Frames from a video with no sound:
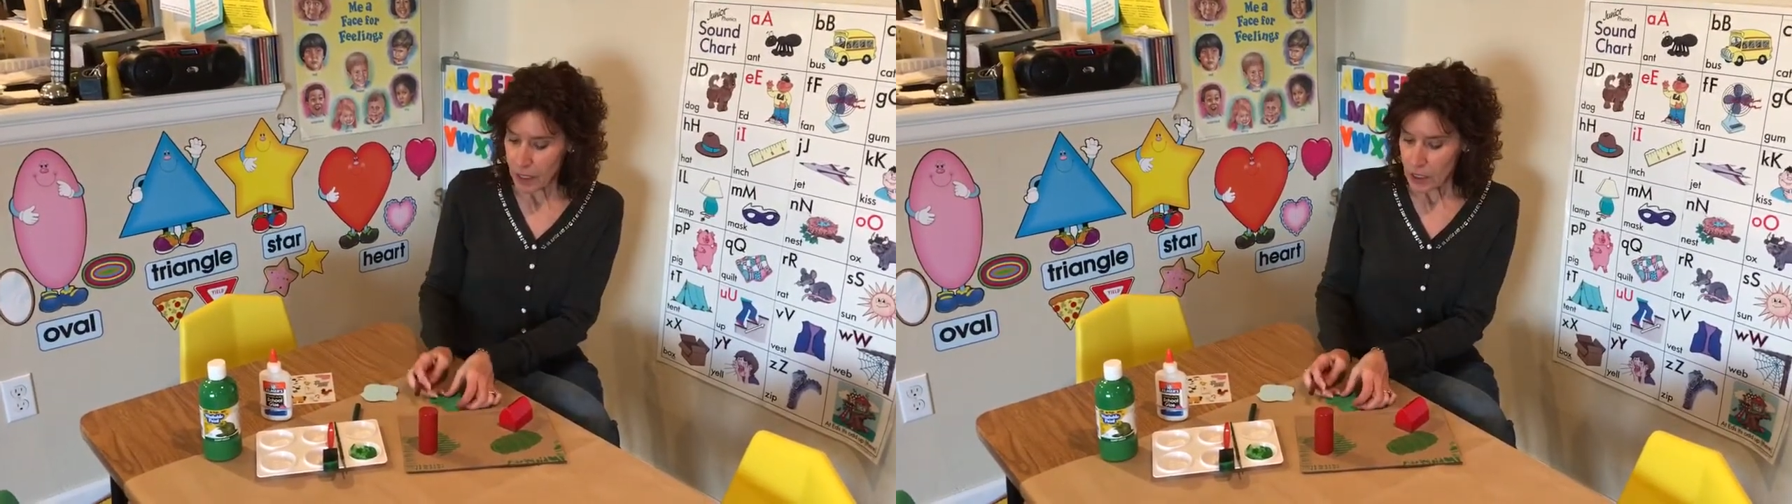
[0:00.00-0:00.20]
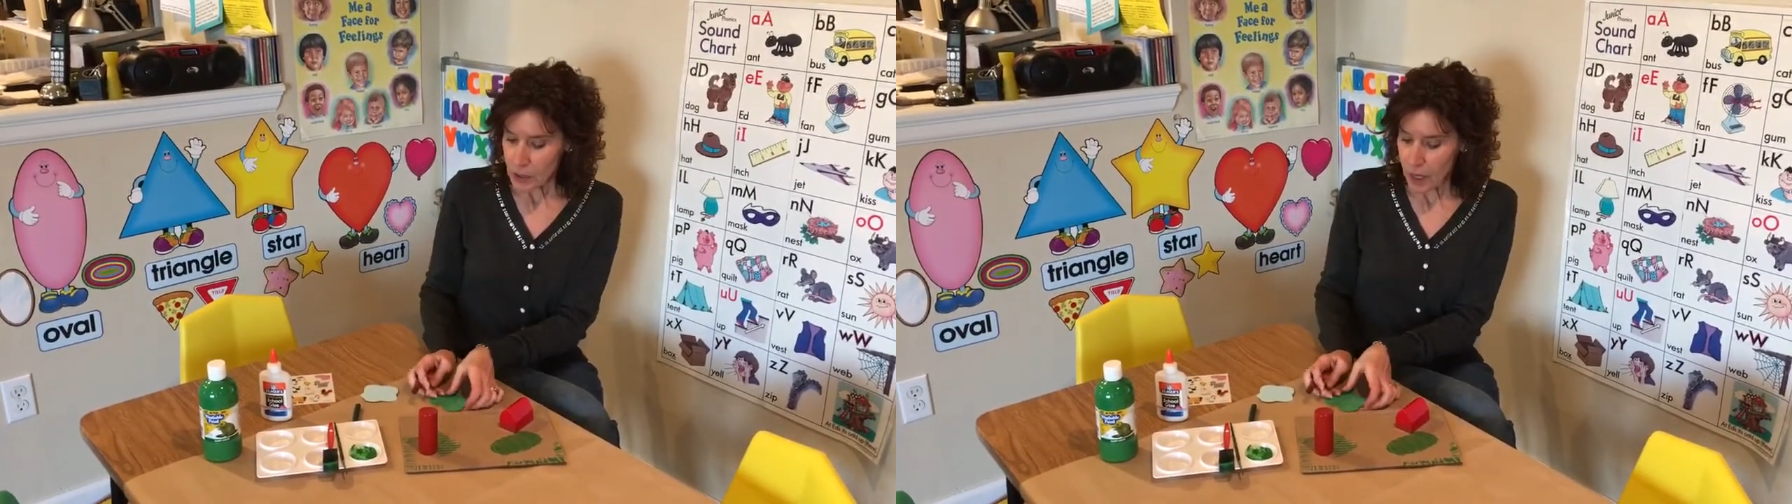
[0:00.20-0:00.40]

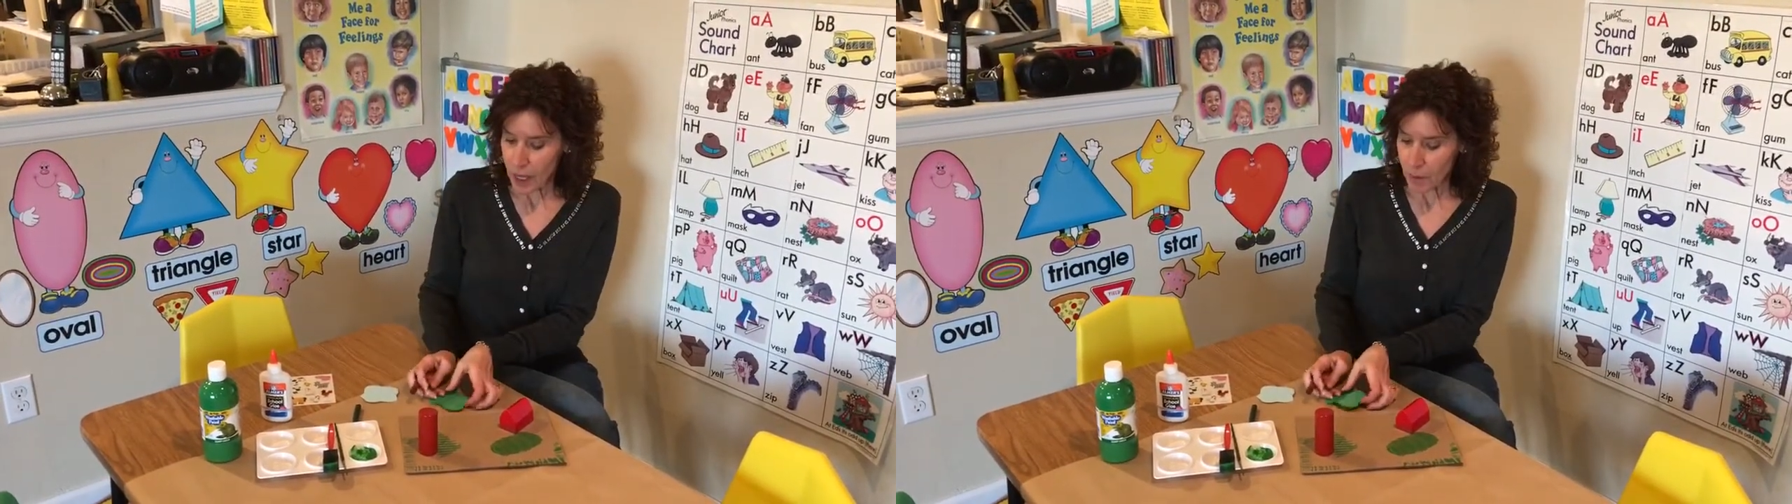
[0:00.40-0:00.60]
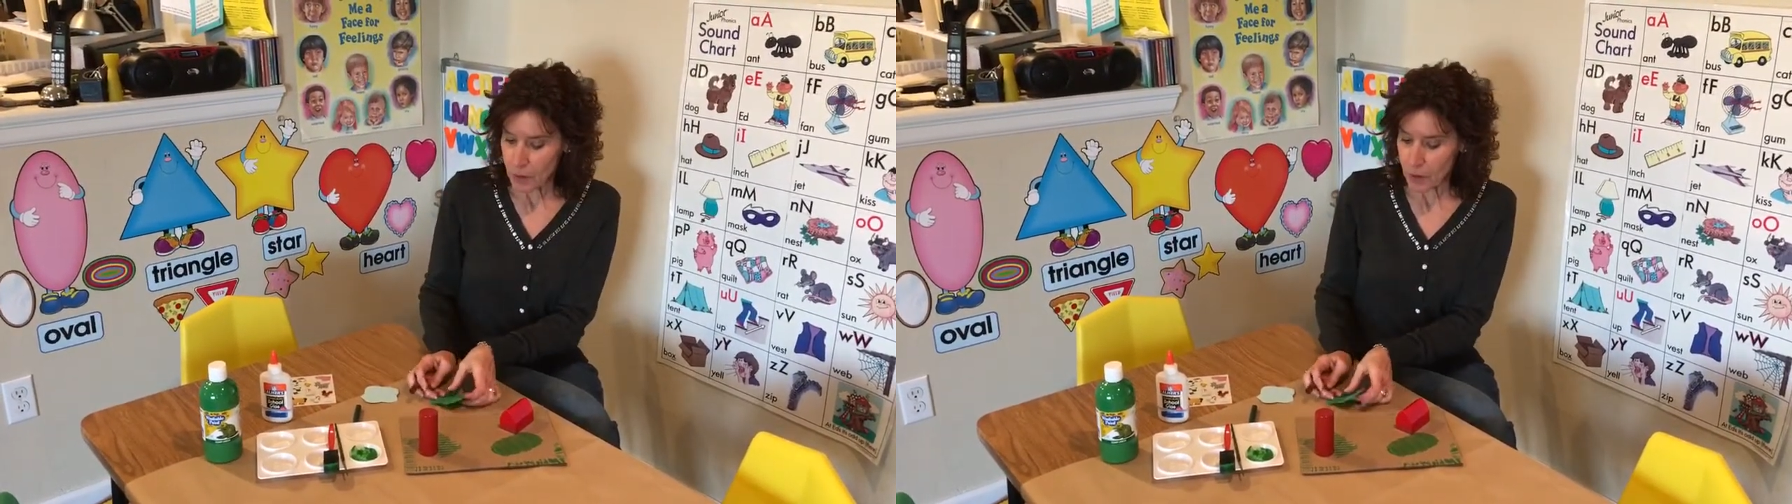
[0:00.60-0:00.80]
to
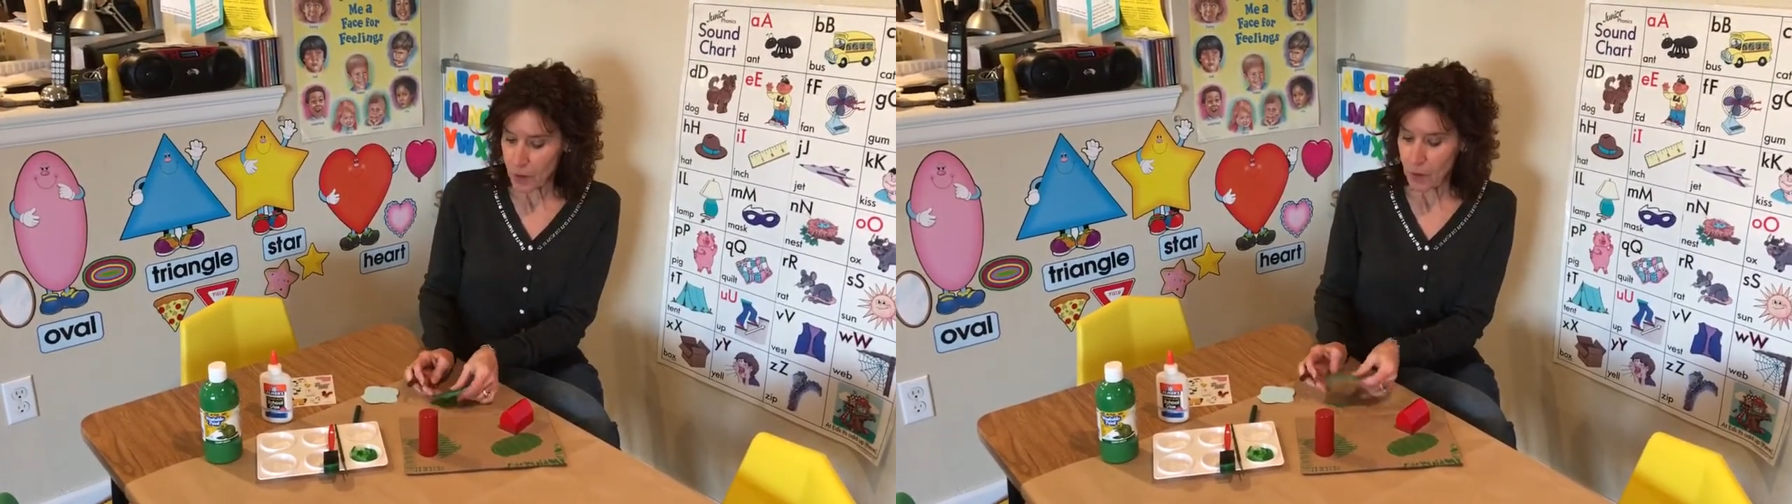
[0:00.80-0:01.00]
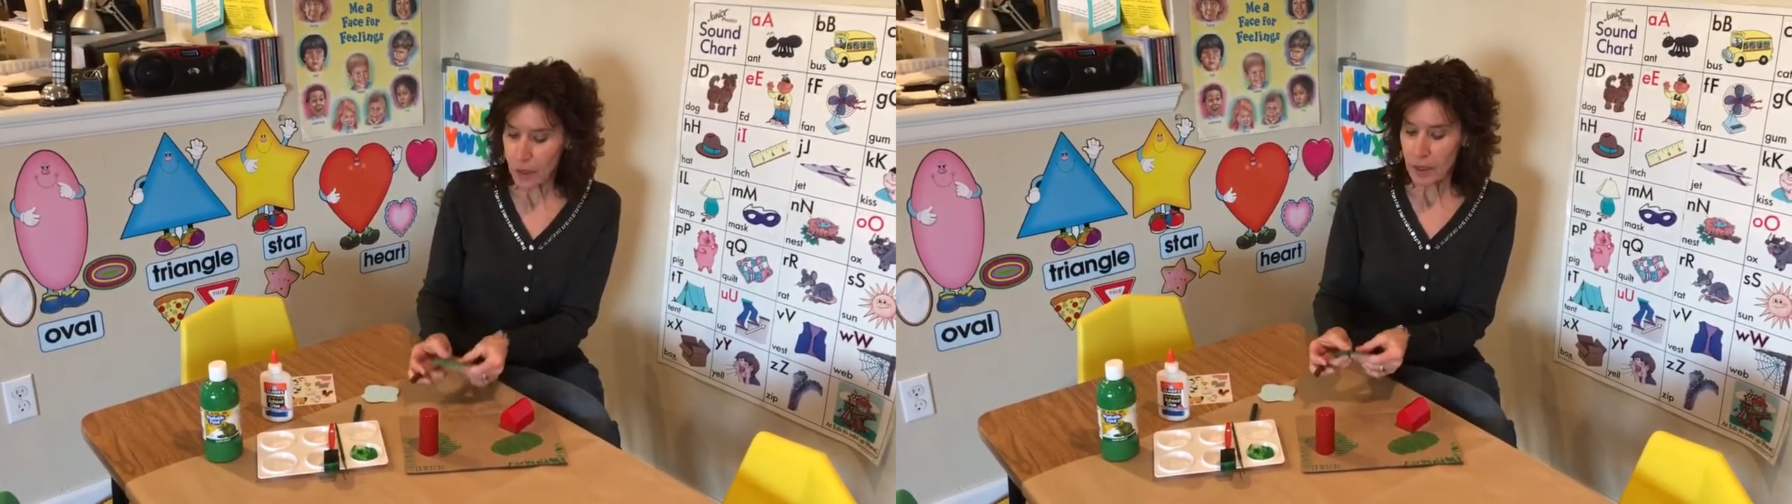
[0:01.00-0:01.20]
help
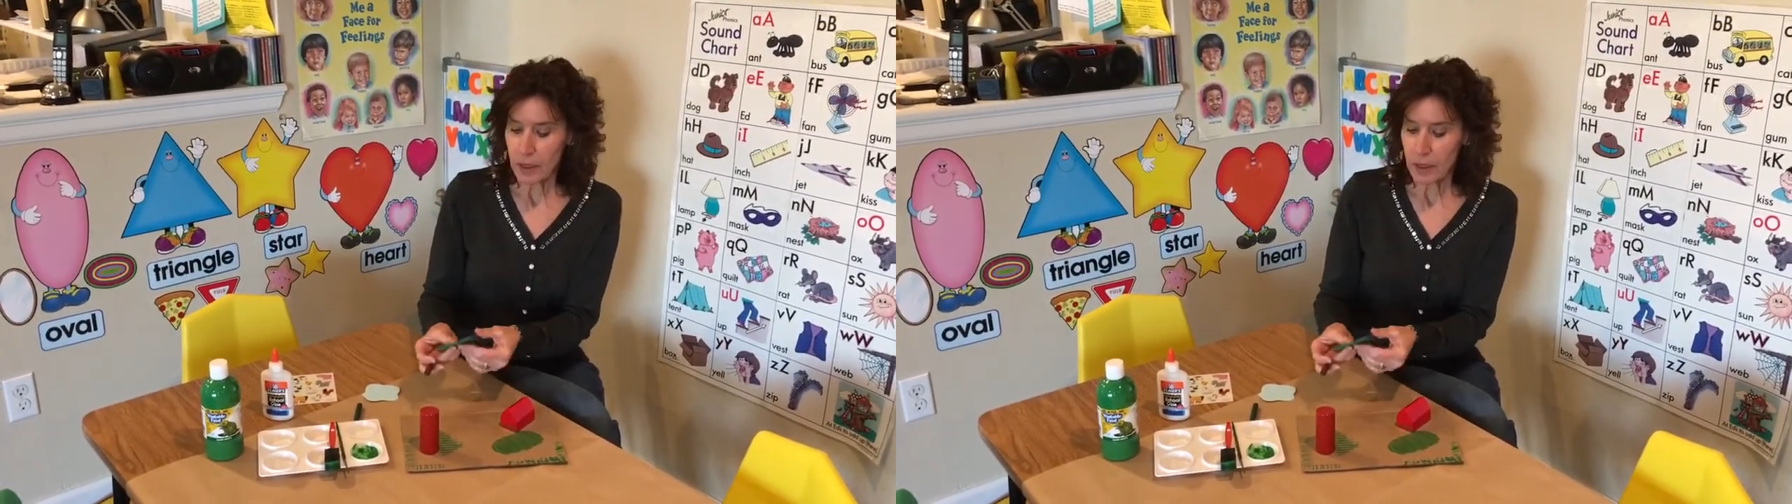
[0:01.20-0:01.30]
you